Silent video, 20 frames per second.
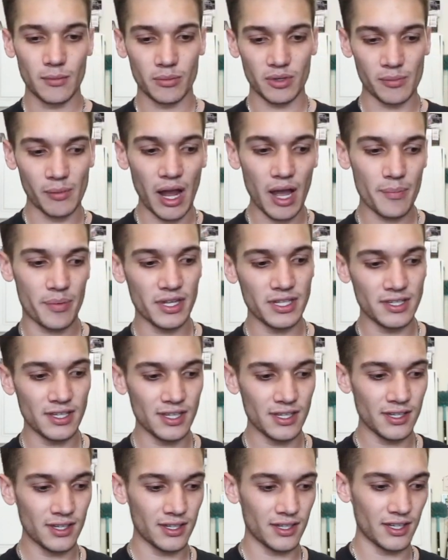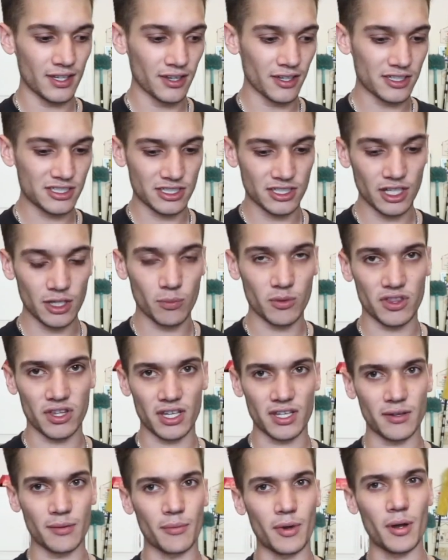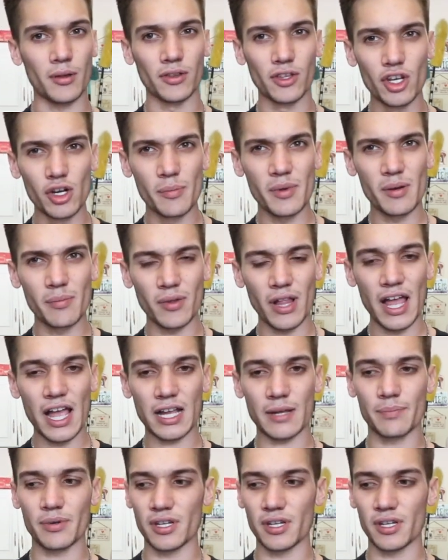but in my opinion, it looks good with like a little bit of black,